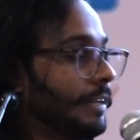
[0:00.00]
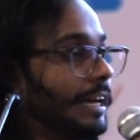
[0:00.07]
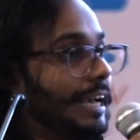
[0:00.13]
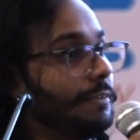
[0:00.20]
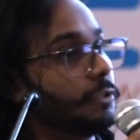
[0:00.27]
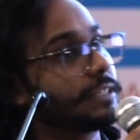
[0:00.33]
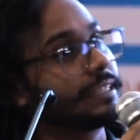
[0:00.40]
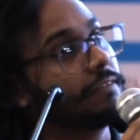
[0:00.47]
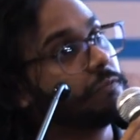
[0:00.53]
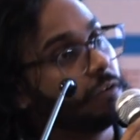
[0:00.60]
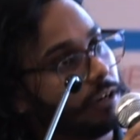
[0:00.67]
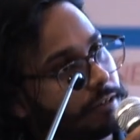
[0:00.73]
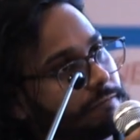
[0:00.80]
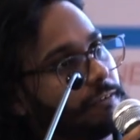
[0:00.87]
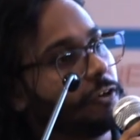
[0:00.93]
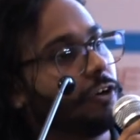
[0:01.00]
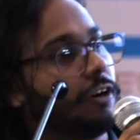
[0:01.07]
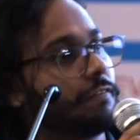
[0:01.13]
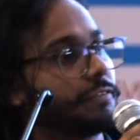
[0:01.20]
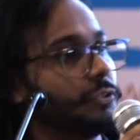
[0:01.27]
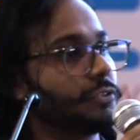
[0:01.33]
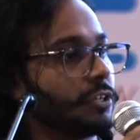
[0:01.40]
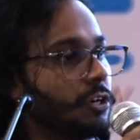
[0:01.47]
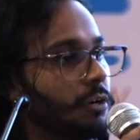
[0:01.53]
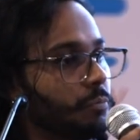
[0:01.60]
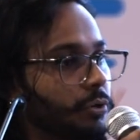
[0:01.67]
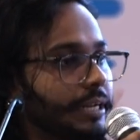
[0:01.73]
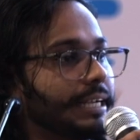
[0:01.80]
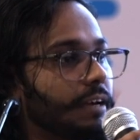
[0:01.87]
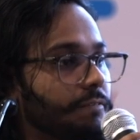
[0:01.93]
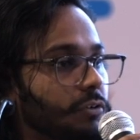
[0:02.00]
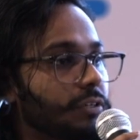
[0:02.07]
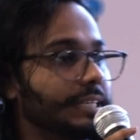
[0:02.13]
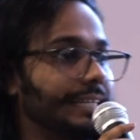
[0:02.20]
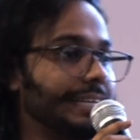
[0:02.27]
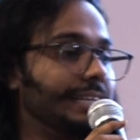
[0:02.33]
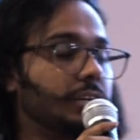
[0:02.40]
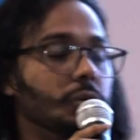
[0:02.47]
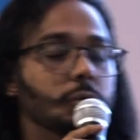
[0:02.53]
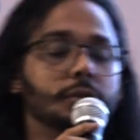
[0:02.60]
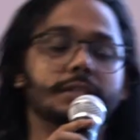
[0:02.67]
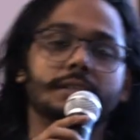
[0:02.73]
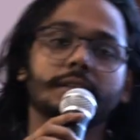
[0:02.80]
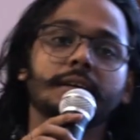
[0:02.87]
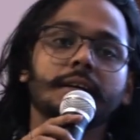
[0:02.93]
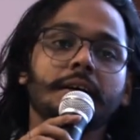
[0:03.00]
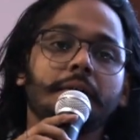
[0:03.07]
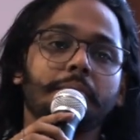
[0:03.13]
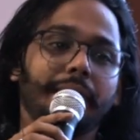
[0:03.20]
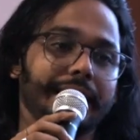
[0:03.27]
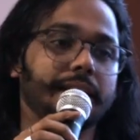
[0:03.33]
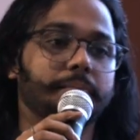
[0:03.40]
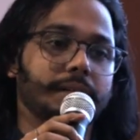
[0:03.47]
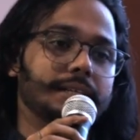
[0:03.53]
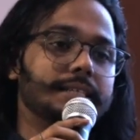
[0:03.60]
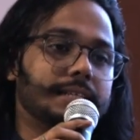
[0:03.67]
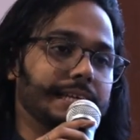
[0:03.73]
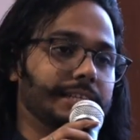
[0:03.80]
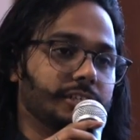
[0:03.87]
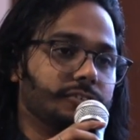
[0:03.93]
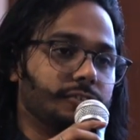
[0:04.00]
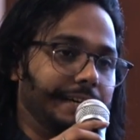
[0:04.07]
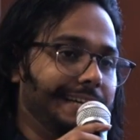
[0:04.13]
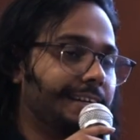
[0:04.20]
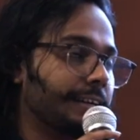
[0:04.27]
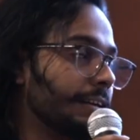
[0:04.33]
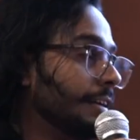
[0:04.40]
I would say, workflow of user onboarding. Of course, it includes multiple stages, right?